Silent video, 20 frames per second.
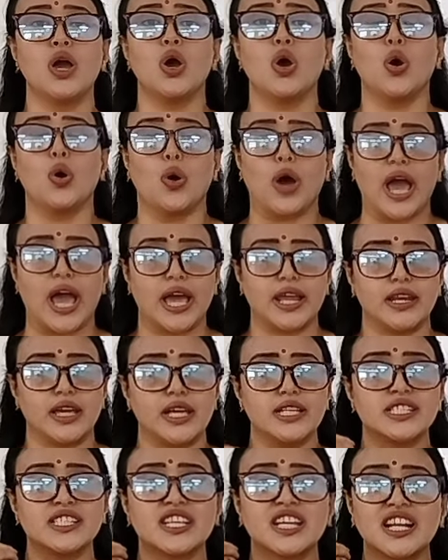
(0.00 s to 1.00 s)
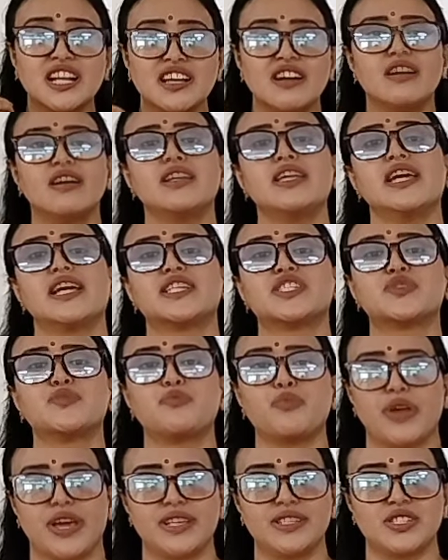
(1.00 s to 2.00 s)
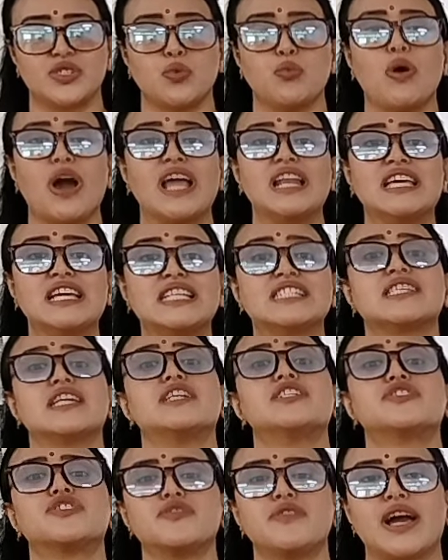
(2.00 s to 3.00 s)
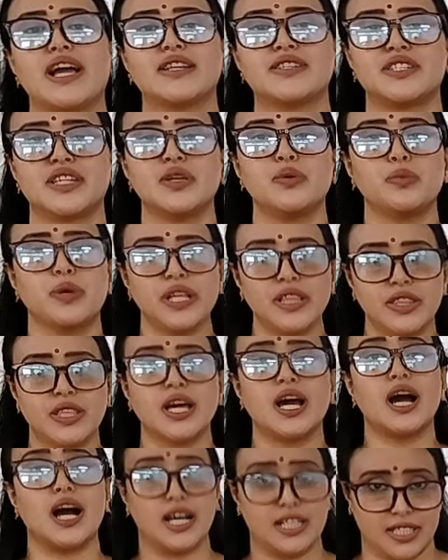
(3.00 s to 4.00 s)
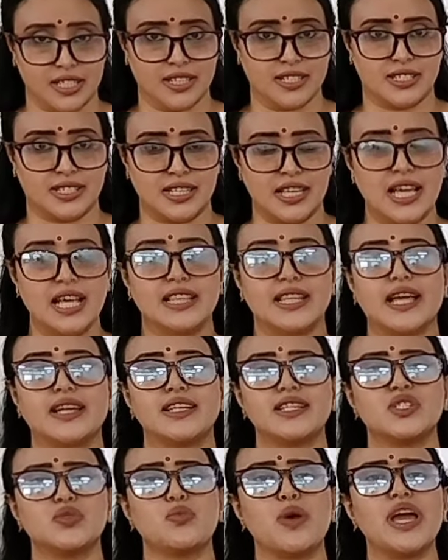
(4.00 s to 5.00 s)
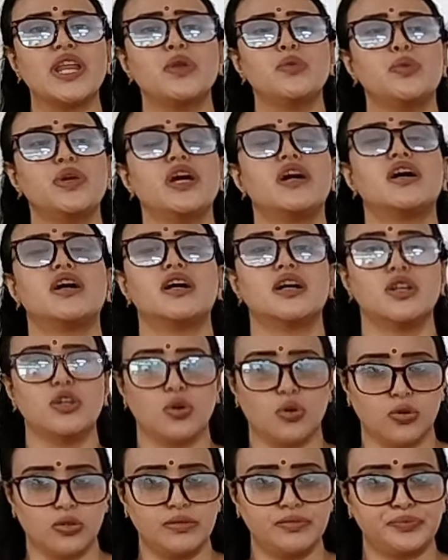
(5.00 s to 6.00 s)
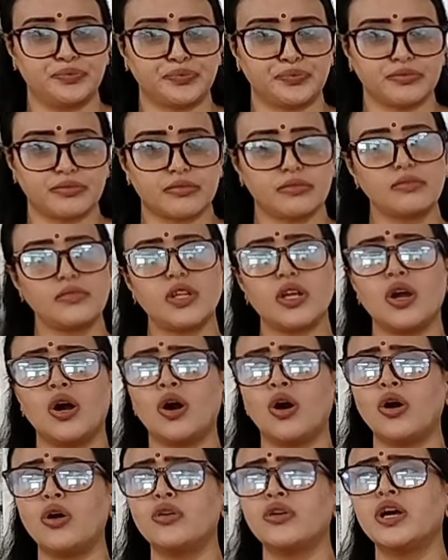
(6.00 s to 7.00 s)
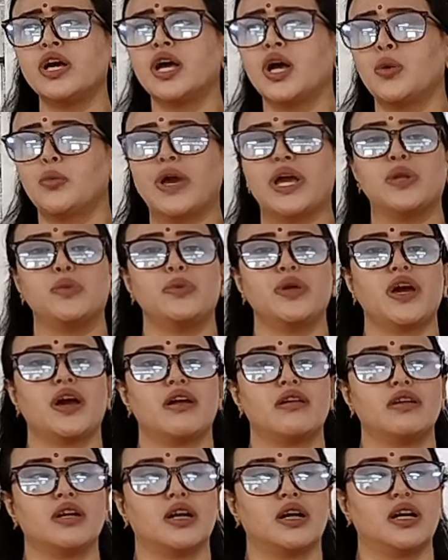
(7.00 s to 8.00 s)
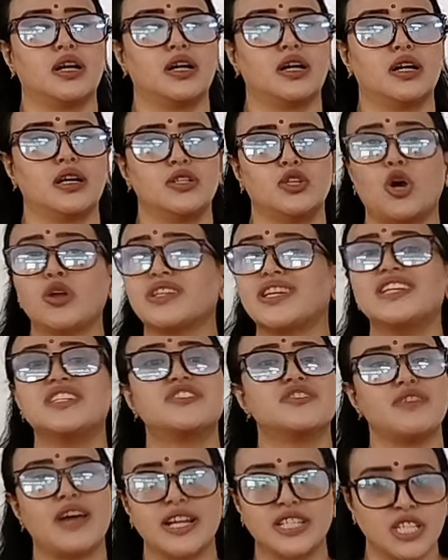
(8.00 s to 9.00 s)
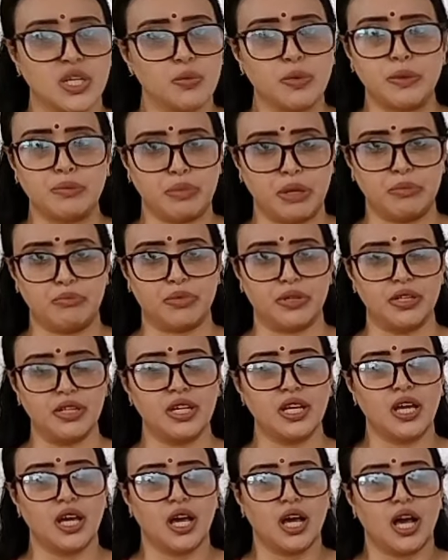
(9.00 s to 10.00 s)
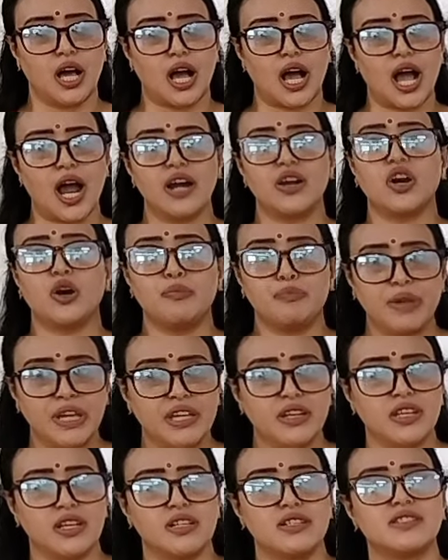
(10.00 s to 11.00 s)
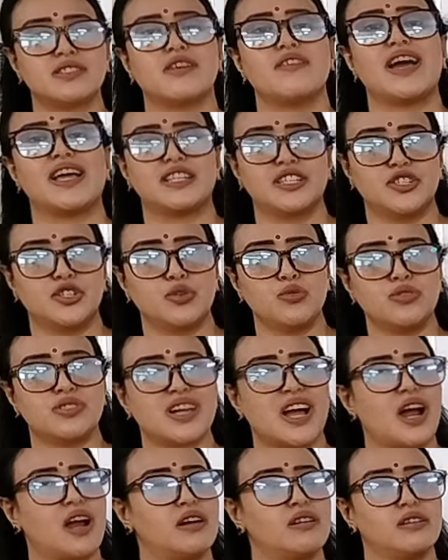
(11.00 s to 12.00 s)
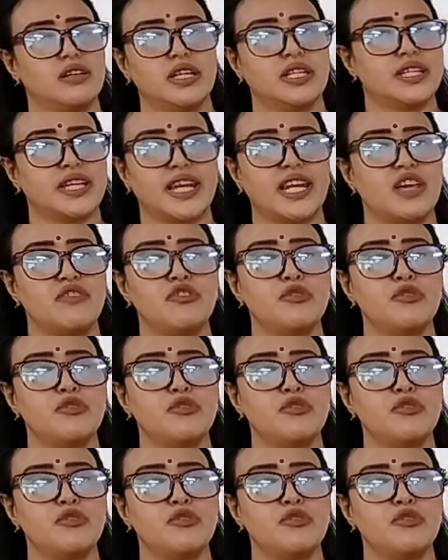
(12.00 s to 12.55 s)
and is clearly expressed while he is interacting with others. That is, when we are alone or when we are not interacting with people, our opinions, our attitudes it can never